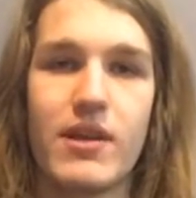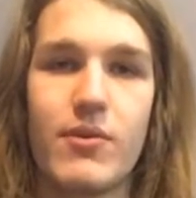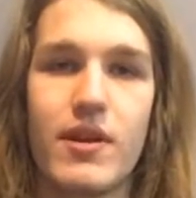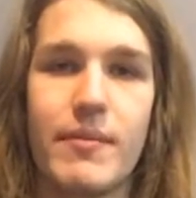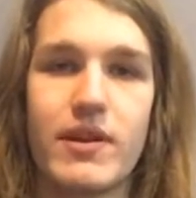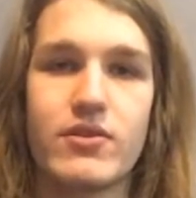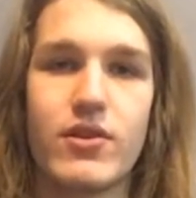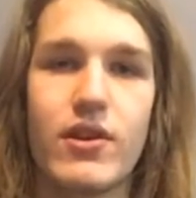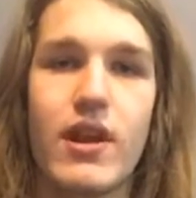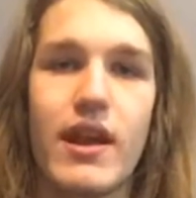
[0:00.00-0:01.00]
you want to make
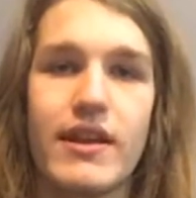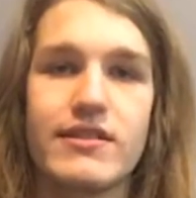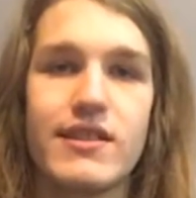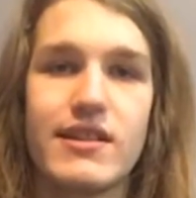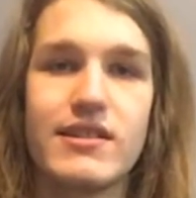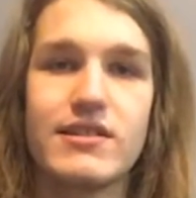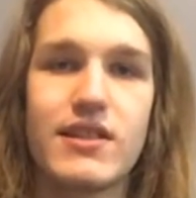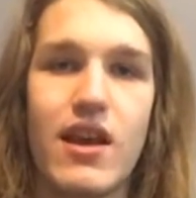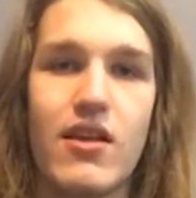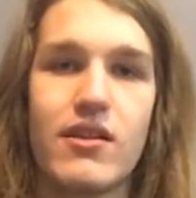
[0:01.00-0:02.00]
sure it's nice and
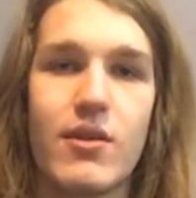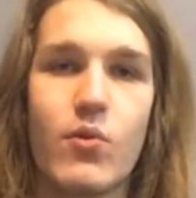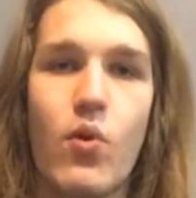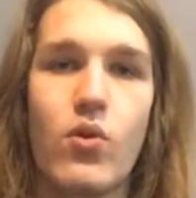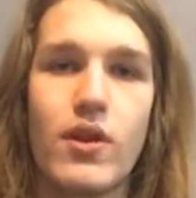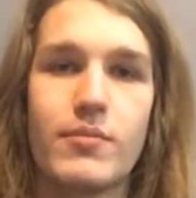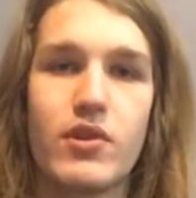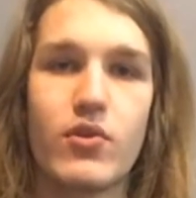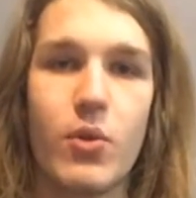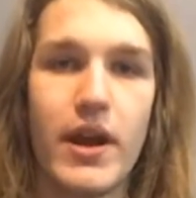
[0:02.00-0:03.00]
solid and will hold up
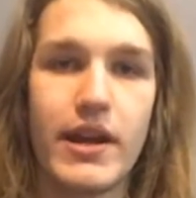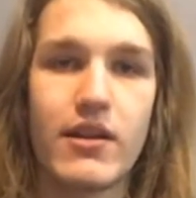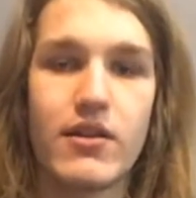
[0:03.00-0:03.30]
to your riding.